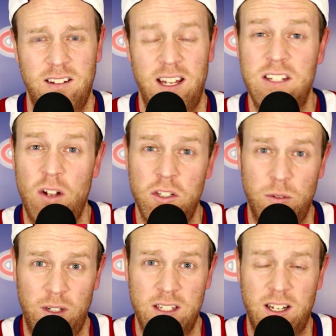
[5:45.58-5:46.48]
He's also
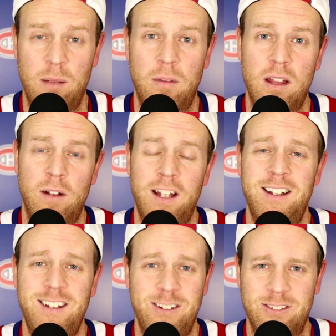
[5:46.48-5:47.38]
a nice guy, by the way.
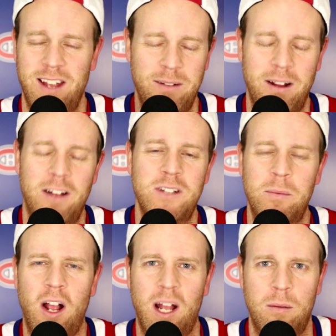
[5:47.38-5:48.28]
Anyway, I'll stop
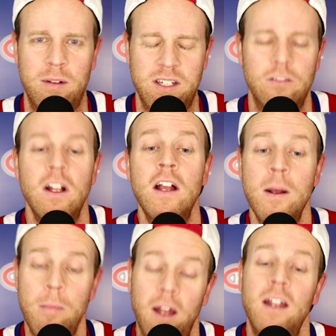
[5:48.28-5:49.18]
talking about myself.
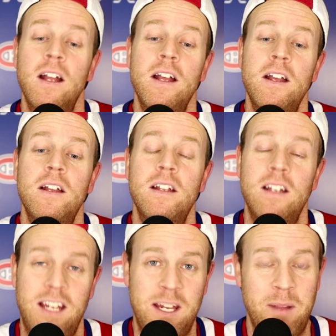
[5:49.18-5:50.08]
But
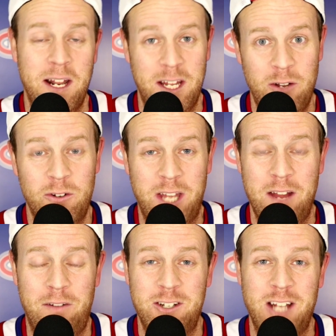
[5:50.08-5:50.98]
he made a huge
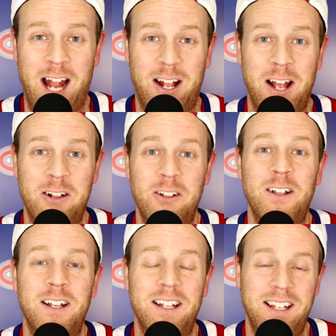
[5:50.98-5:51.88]
save on Jack Eichel
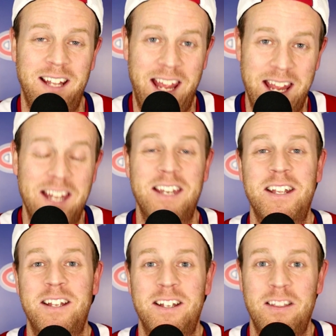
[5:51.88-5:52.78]
in
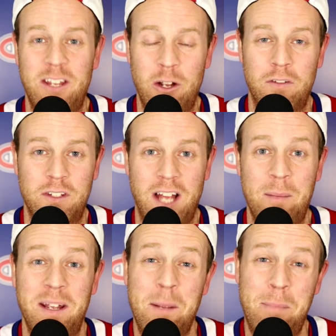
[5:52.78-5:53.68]
the
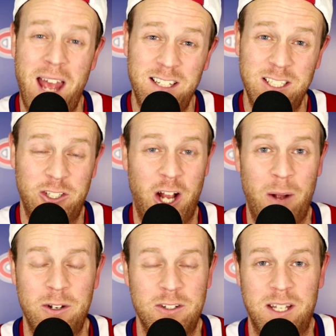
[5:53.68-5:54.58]
overtime in a penalty shot,
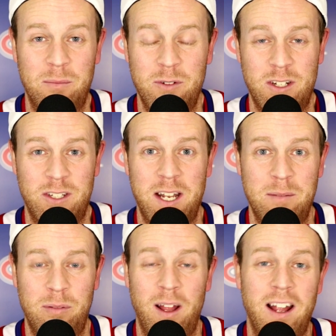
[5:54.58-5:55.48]
which is like the most
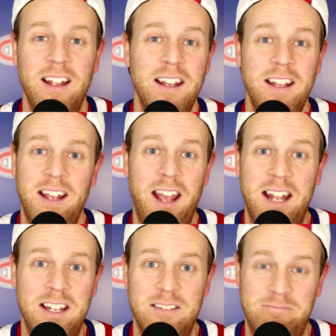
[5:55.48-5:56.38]
exciting play
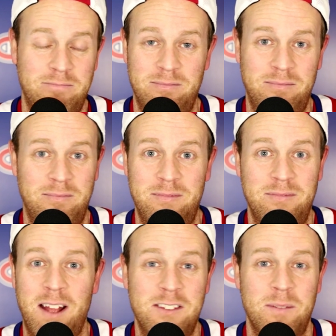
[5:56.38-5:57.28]
and
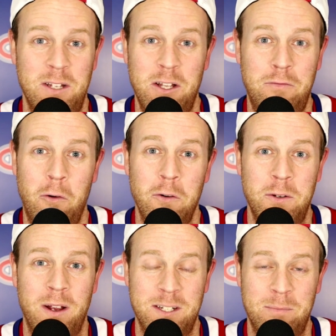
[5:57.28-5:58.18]
not something you look forward
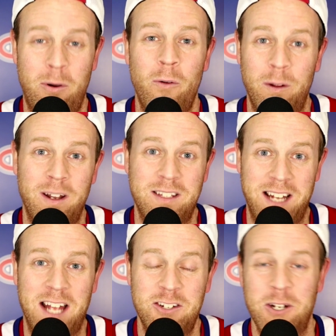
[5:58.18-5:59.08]
to as an opponent when it's
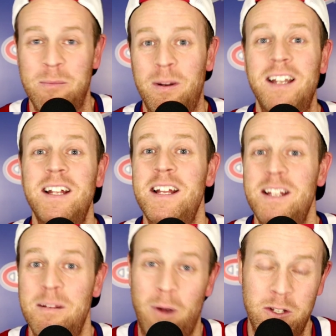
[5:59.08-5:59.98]
against you. But
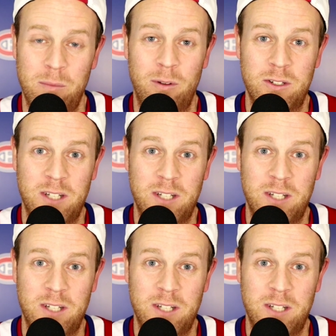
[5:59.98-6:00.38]
Montembeault